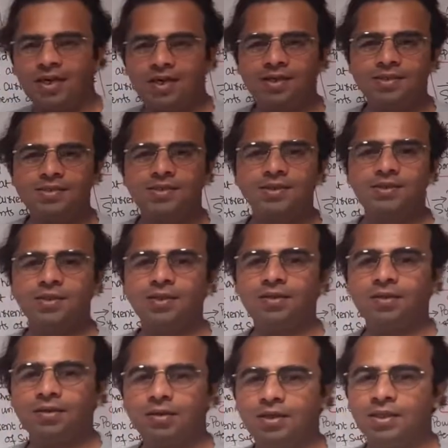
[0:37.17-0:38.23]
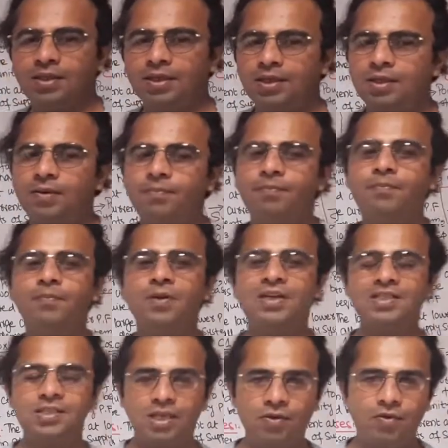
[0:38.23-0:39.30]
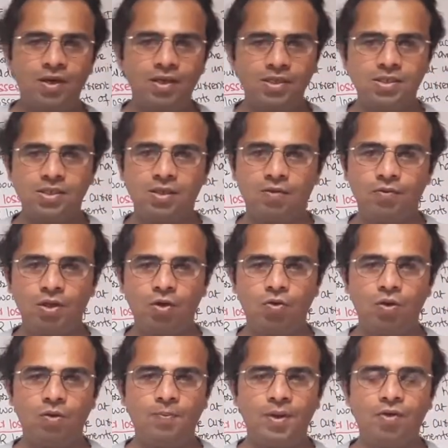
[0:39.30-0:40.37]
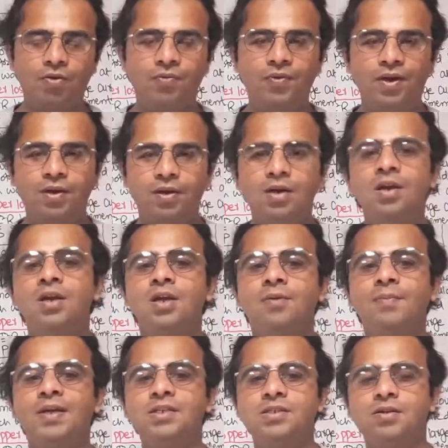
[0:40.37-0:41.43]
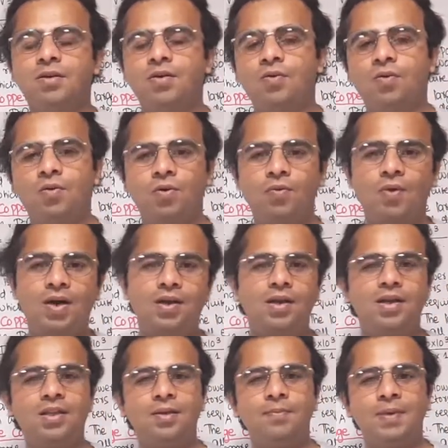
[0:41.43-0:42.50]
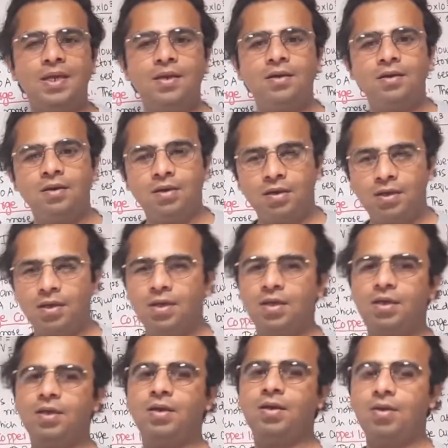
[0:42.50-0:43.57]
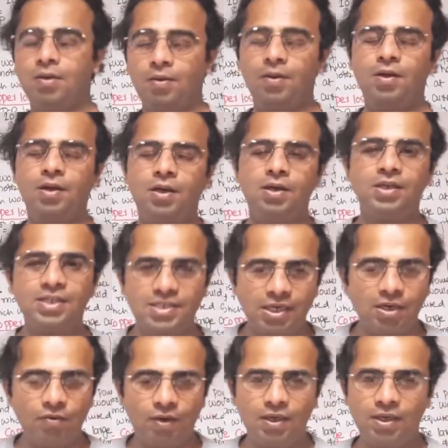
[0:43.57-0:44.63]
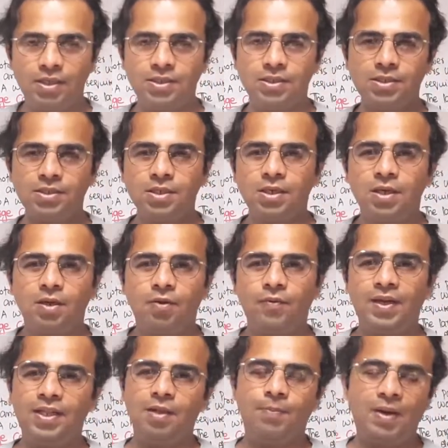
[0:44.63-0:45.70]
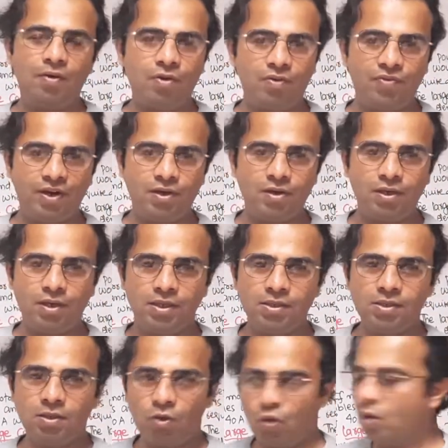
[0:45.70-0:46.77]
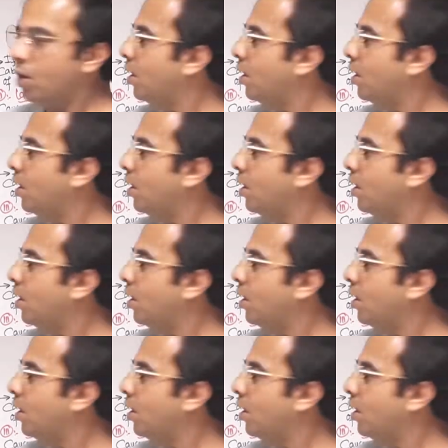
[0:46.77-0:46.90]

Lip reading: are discussing the disadvantages of the lower power factor. Means what are the main disadvantages when the power factor is low.